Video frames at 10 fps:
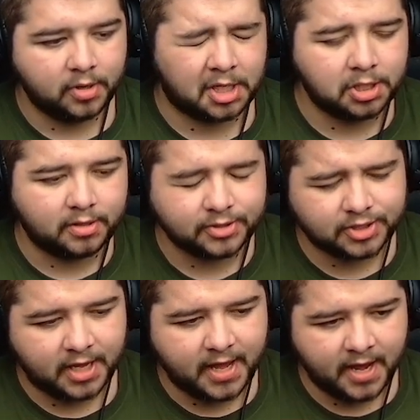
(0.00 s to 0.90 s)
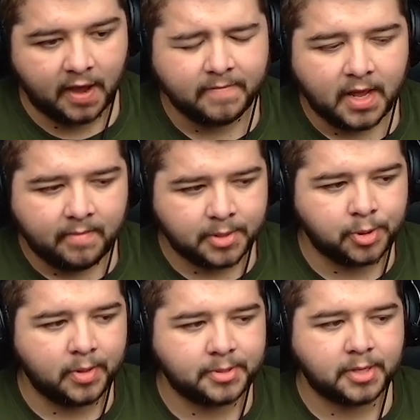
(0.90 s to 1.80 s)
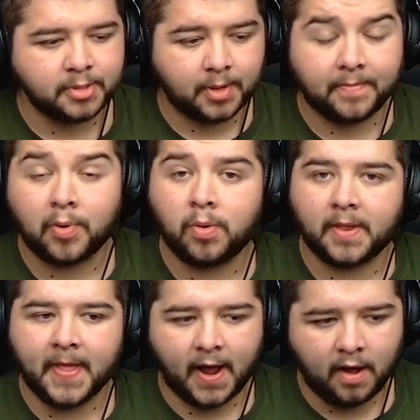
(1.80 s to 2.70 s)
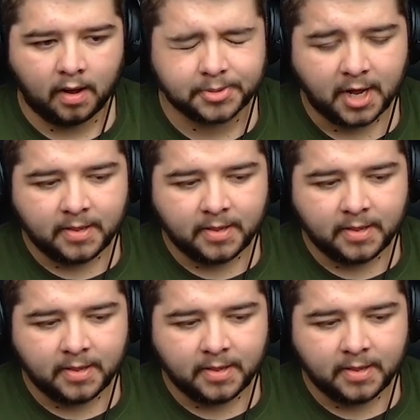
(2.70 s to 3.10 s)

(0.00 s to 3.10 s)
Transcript: As you can see here, before they've even got the ball in their half,